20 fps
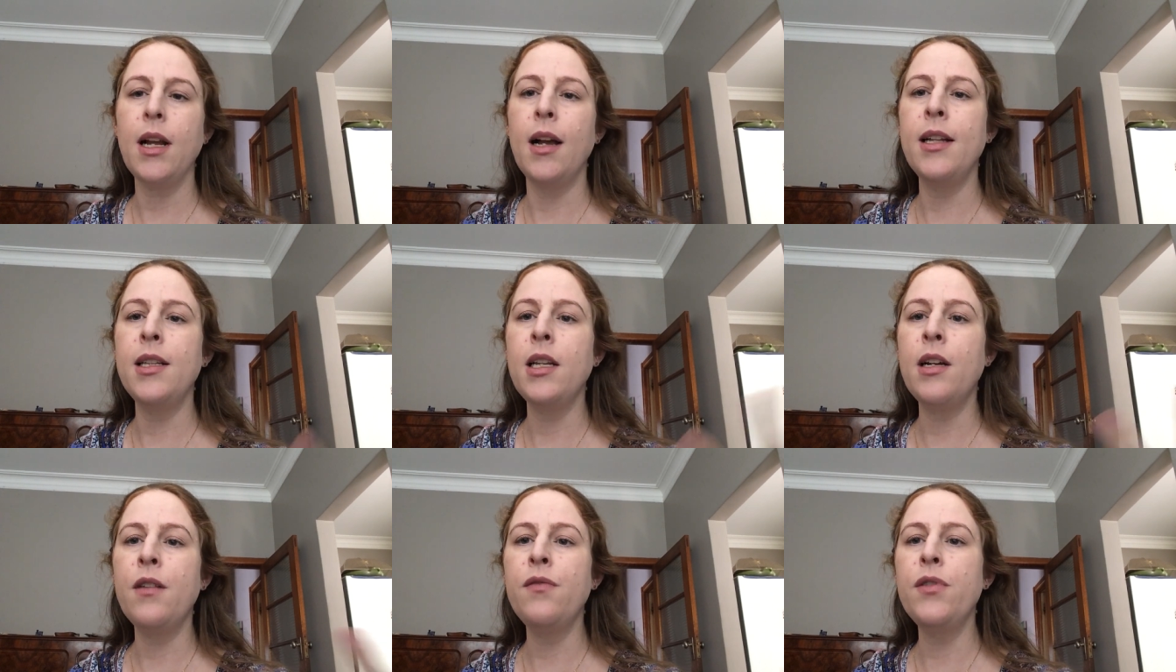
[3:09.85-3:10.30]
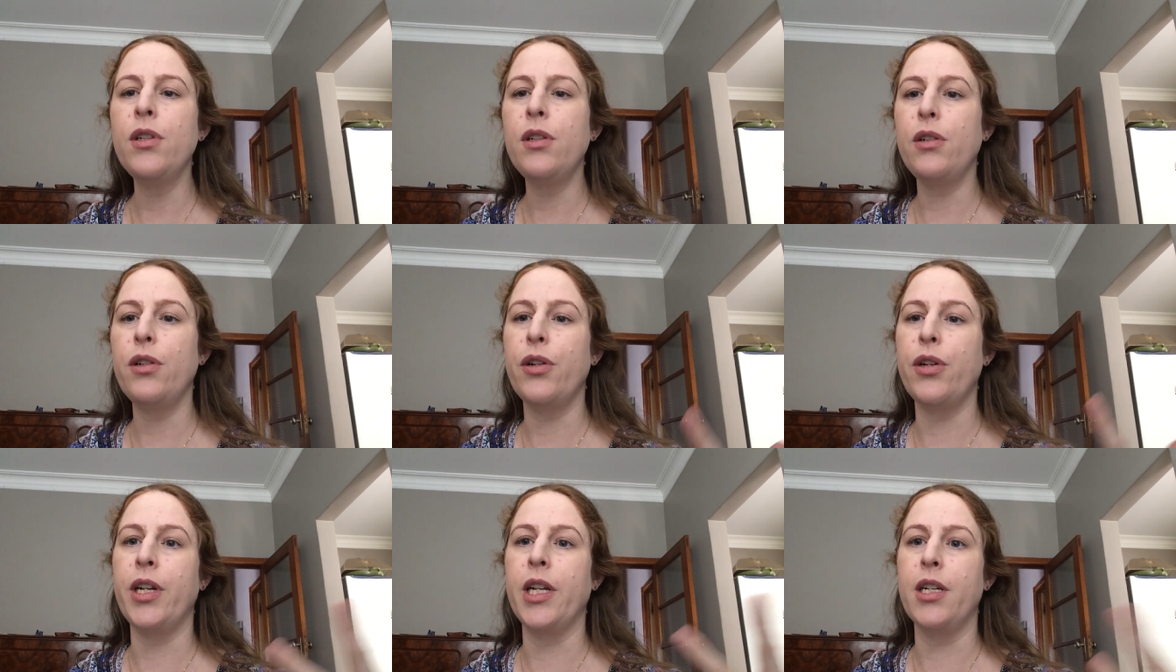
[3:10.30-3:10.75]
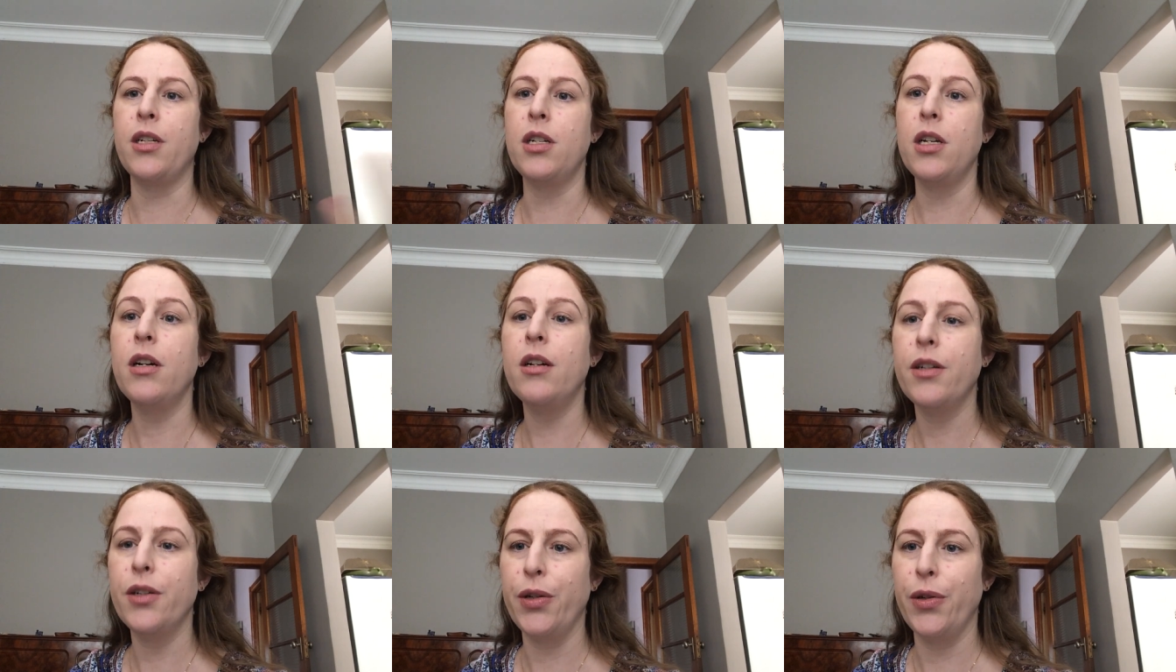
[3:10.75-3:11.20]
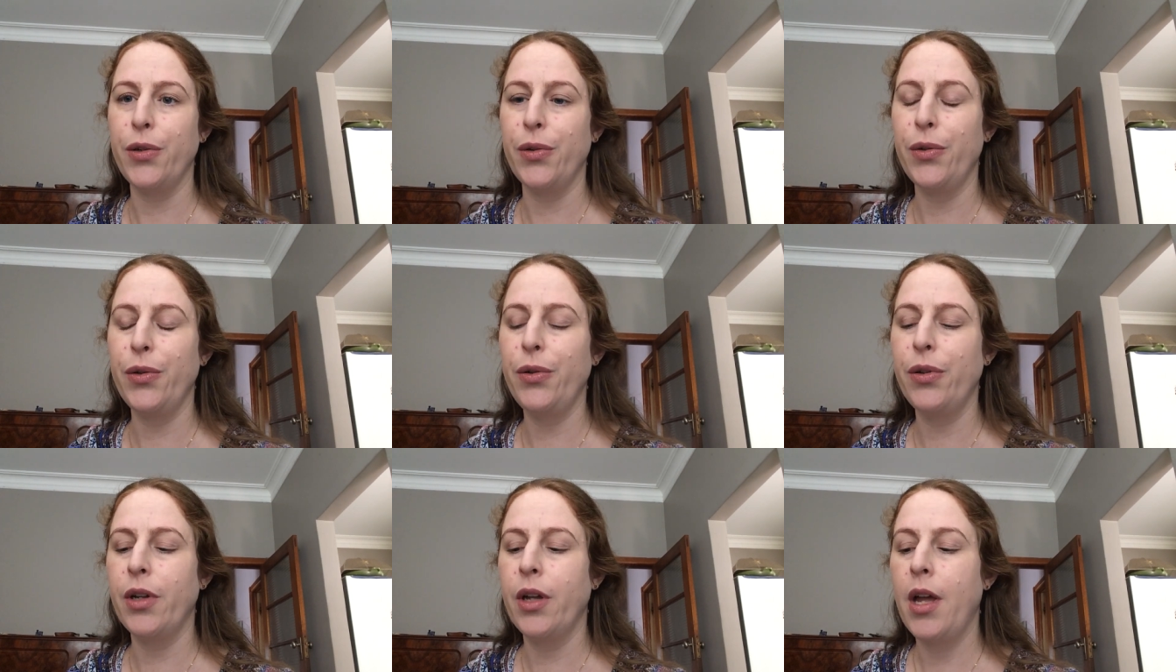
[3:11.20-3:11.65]
I loved learning
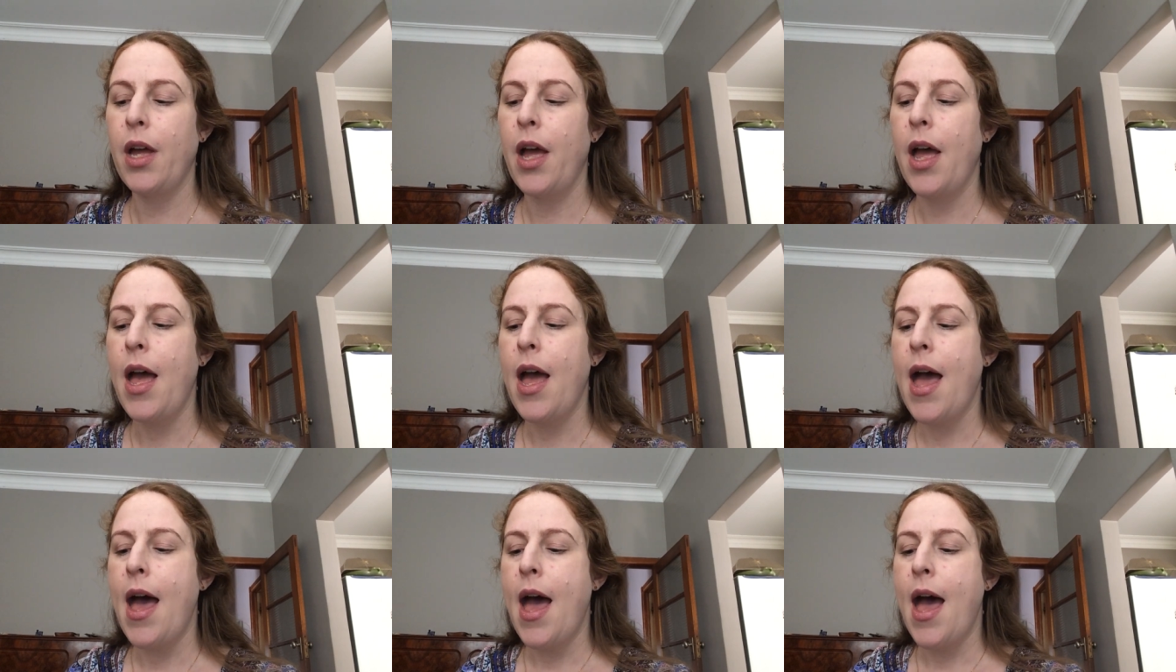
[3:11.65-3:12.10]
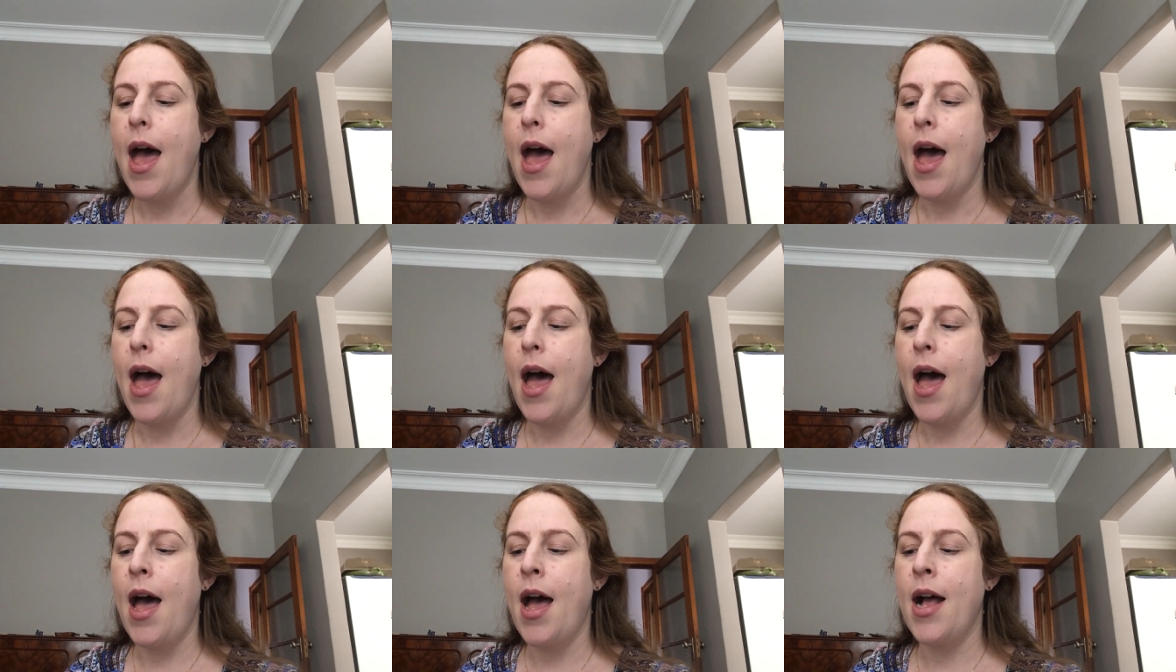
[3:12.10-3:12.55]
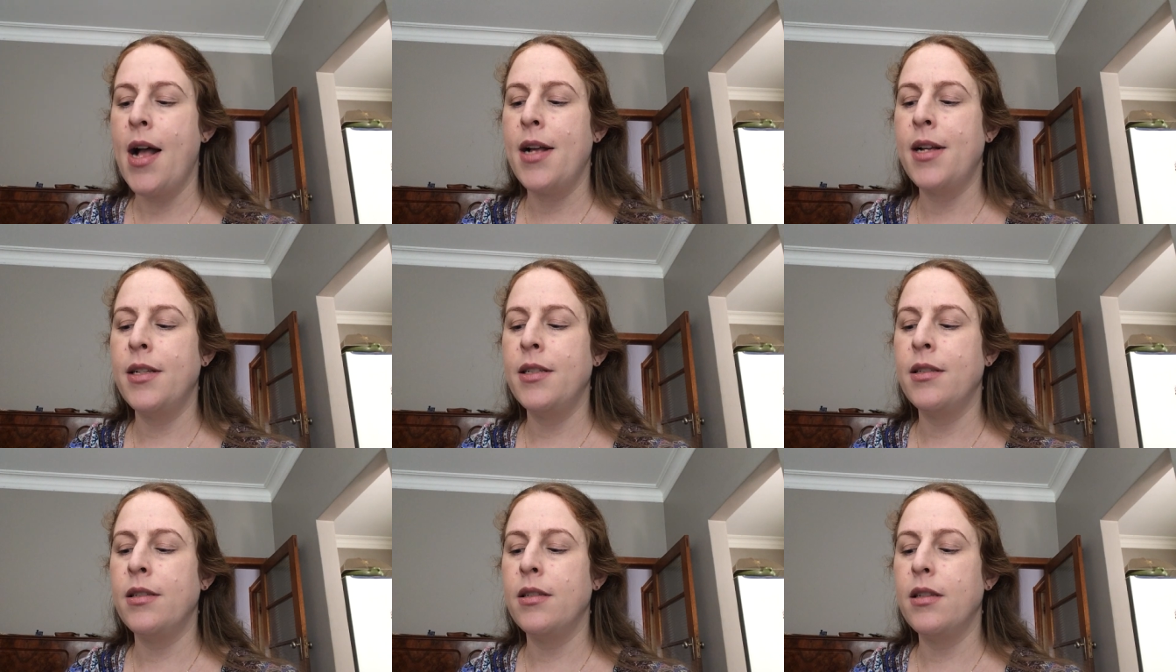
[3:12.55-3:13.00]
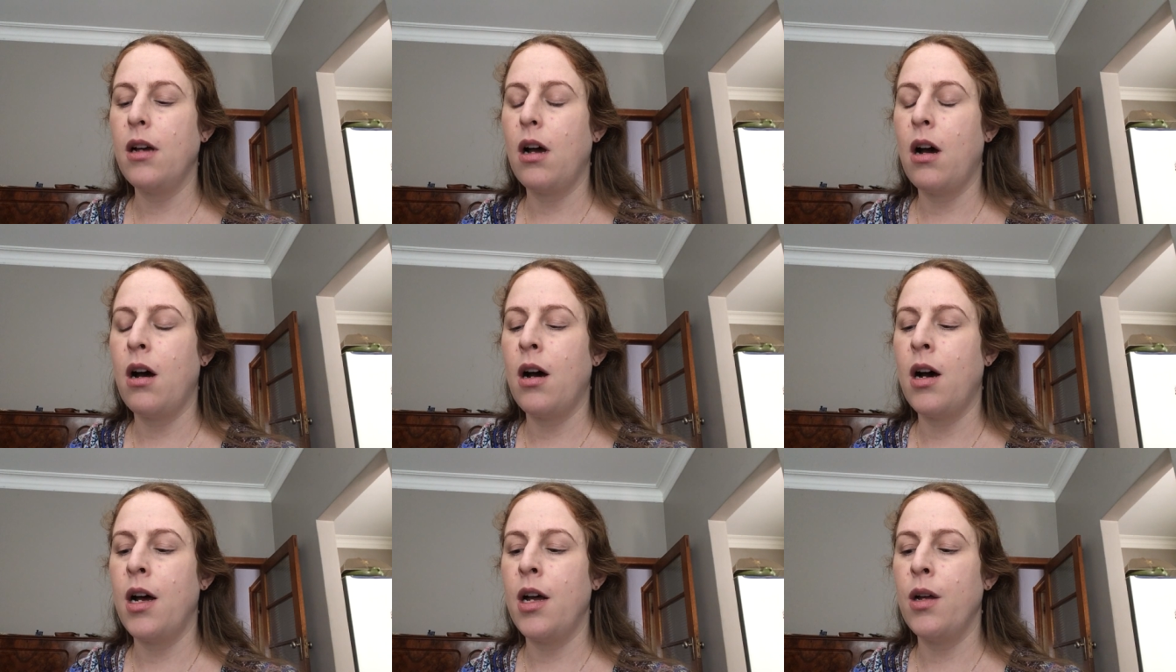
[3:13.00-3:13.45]
Chengyu, and
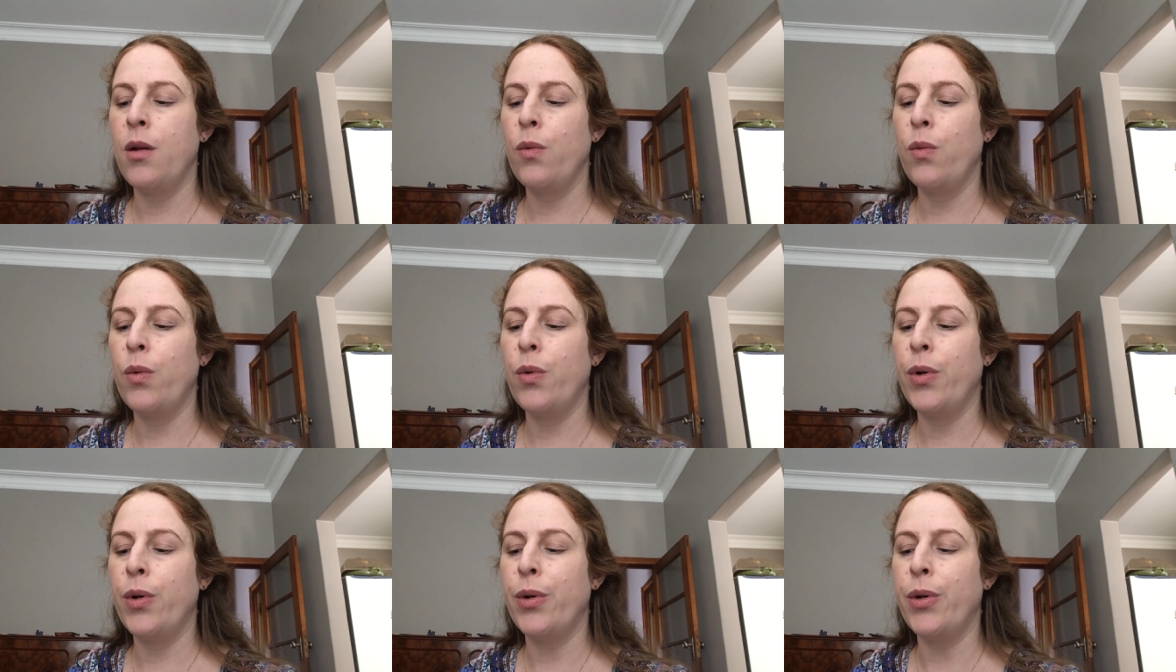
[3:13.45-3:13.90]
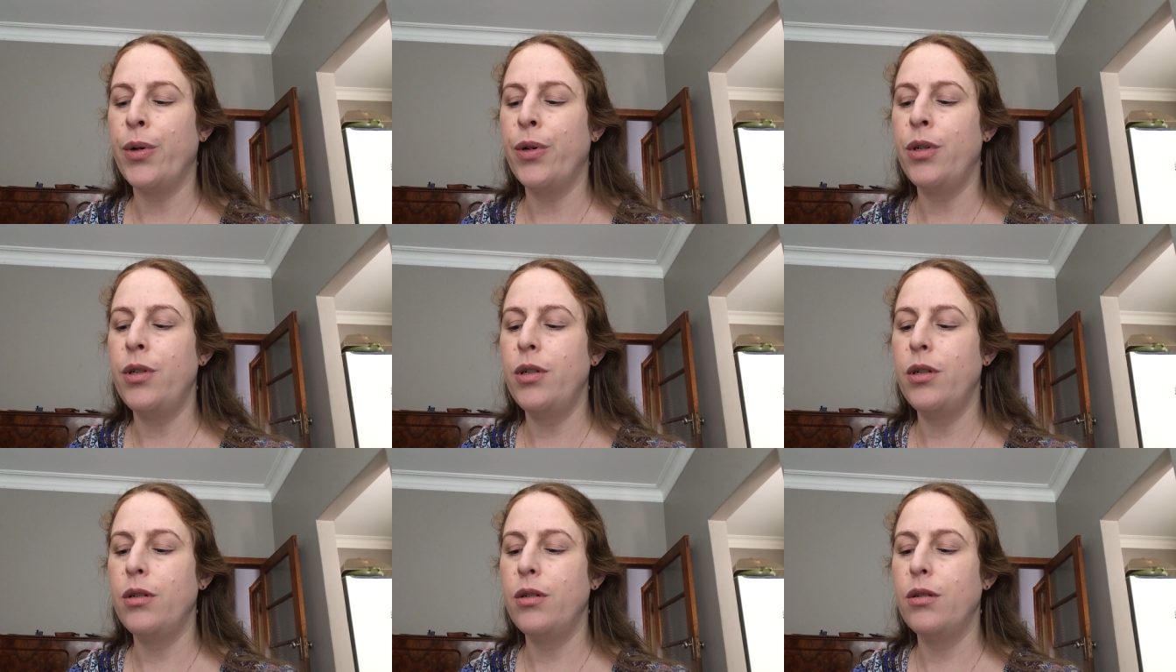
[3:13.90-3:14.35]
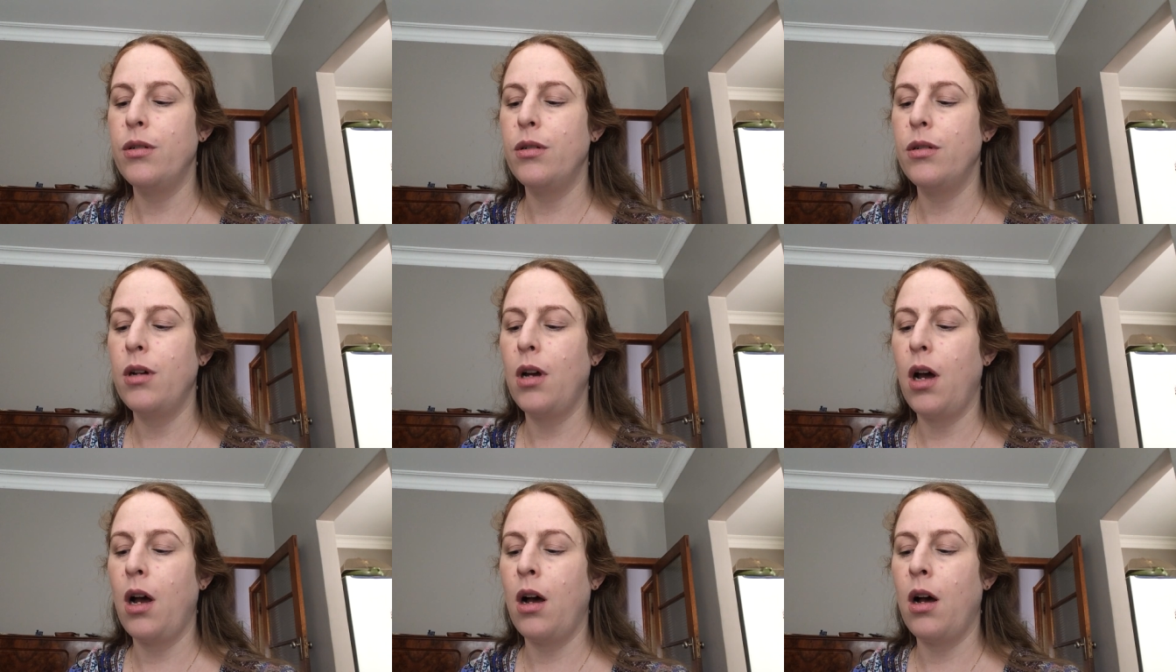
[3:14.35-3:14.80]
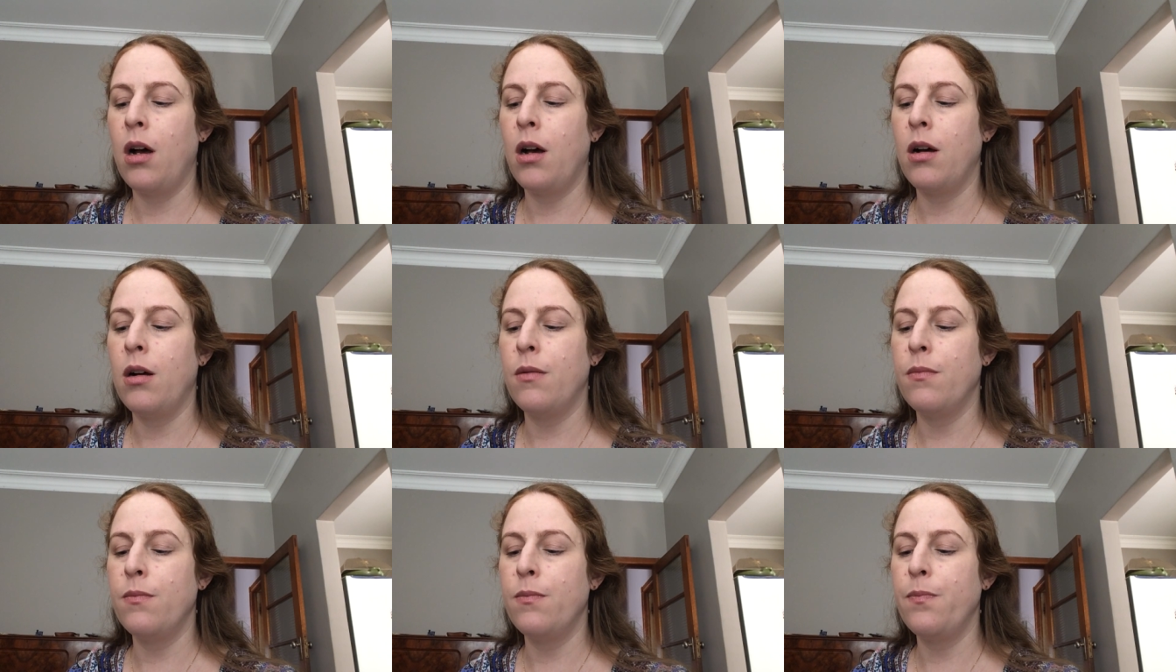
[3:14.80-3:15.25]
I would.
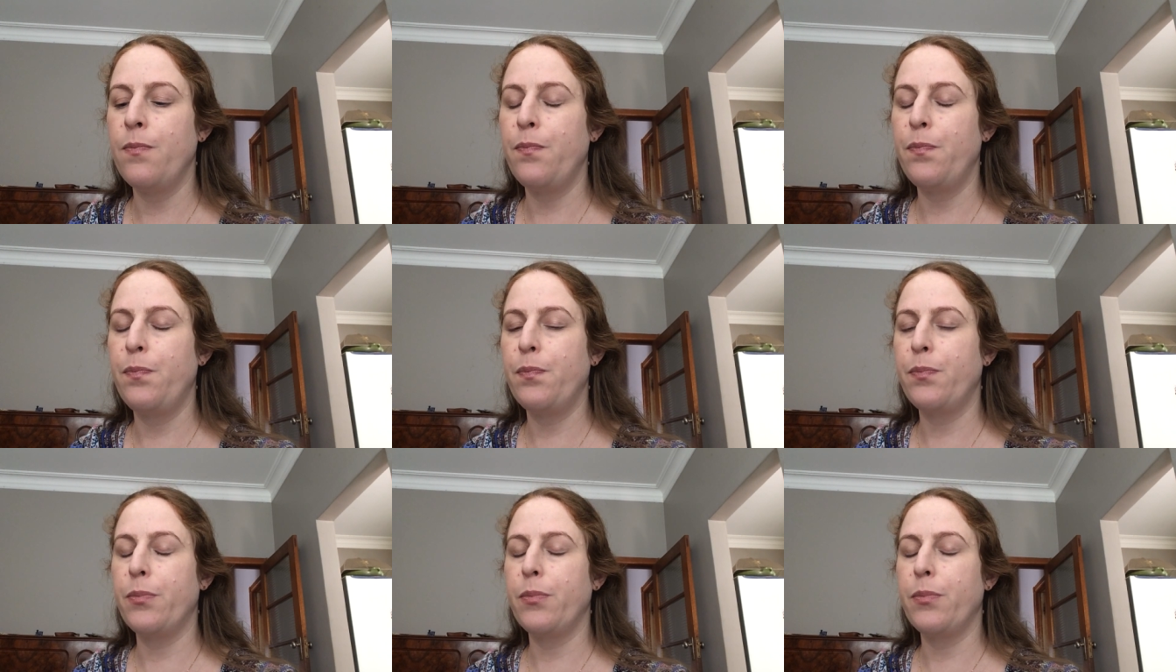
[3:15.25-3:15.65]
Um,